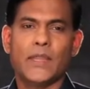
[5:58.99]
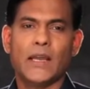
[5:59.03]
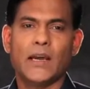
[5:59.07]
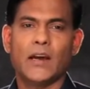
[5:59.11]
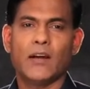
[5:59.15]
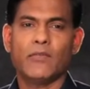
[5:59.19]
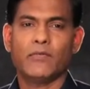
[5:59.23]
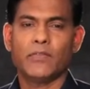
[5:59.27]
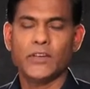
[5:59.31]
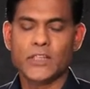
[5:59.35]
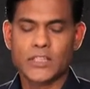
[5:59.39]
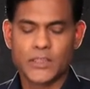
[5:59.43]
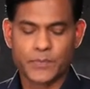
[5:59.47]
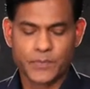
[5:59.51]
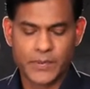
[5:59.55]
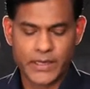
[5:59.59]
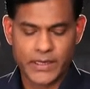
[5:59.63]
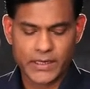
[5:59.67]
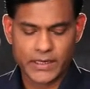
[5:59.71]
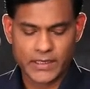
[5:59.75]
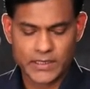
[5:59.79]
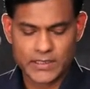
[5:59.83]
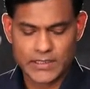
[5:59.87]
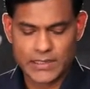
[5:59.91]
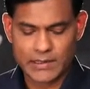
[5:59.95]
Uh, 1
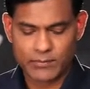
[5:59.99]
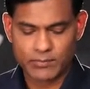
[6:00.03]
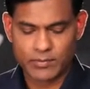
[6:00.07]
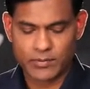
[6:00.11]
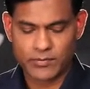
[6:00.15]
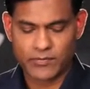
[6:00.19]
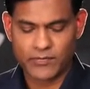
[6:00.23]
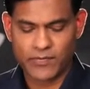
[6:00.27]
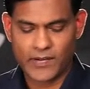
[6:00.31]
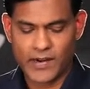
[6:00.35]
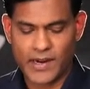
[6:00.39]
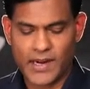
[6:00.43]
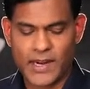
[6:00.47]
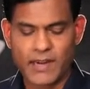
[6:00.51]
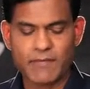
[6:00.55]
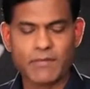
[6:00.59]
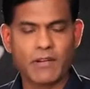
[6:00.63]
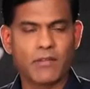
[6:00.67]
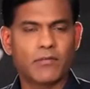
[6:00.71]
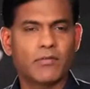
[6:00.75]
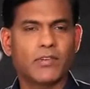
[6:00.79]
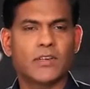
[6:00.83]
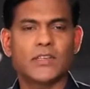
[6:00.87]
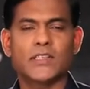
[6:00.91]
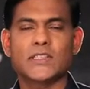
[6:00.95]
Peter chapter
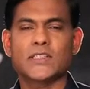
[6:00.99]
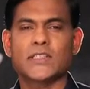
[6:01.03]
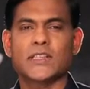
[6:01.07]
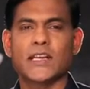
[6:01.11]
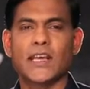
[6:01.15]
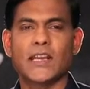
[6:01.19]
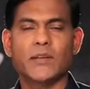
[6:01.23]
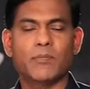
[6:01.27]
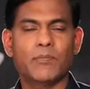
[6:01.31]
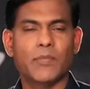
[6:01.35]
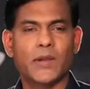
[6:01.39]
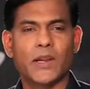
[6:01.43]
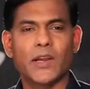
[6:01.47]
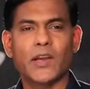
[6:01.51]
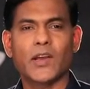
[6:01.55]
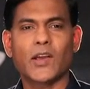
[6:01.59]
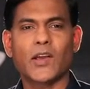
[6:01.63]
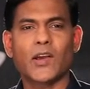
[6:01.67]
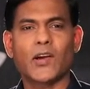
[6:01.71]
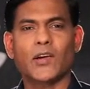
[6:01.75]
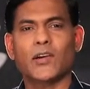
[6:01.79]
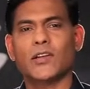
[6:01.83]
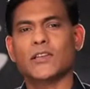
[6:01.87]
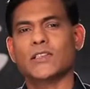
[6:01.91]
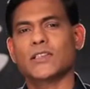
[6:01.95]
5 and verse 10, Peter
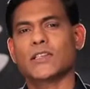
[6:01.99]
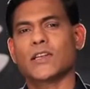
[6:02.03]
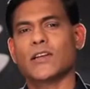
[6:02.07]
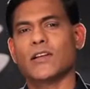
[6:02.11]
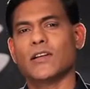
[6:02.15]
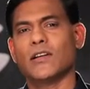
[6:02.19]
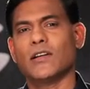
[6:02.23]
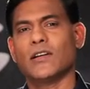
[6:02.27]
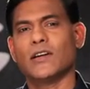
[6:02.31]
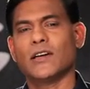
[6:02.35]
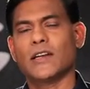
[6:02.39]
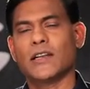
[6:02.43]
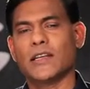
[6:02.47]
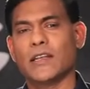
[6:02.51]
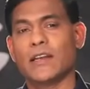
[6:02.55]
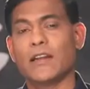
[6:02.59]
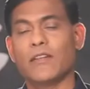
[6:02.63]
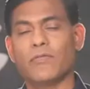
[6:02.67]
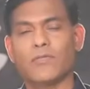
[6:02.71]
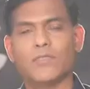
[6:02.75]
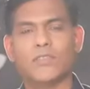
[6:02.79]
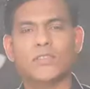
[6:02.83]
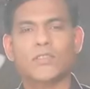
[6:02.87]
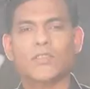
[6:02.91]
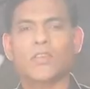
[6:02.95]
calls God, he
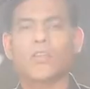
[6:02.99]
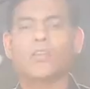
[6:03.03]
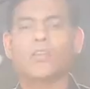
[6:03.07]
refers